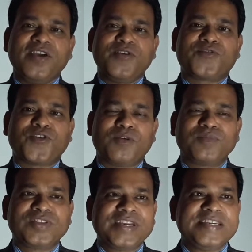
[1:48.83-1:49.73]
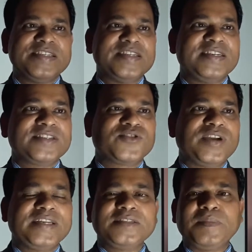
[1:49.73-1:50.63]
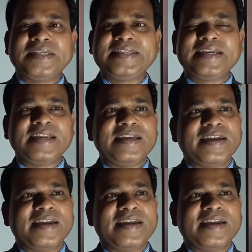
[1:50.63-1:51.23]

from 3G, so it is basically